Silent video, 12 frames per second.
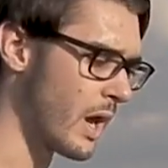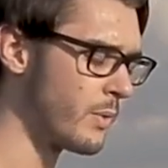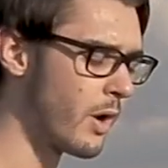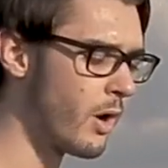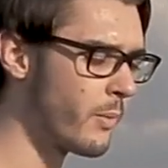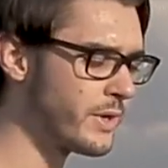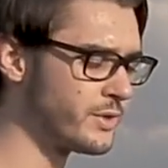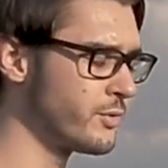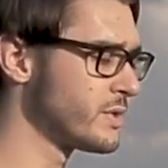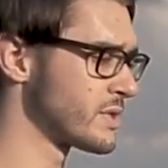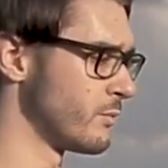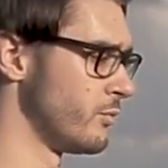And we're already
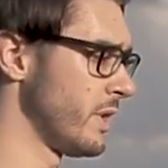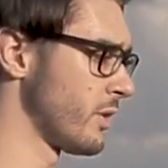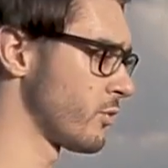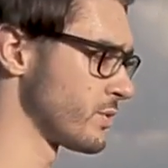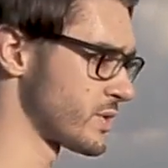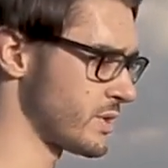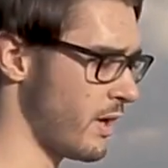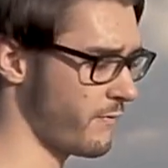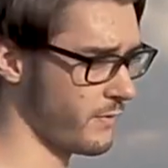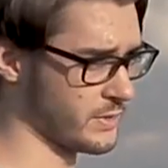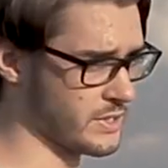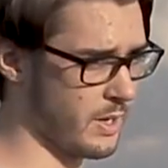doing some really cool
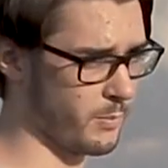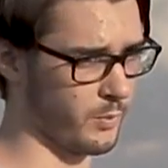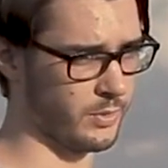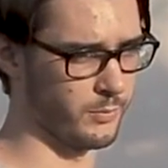stuff, for example,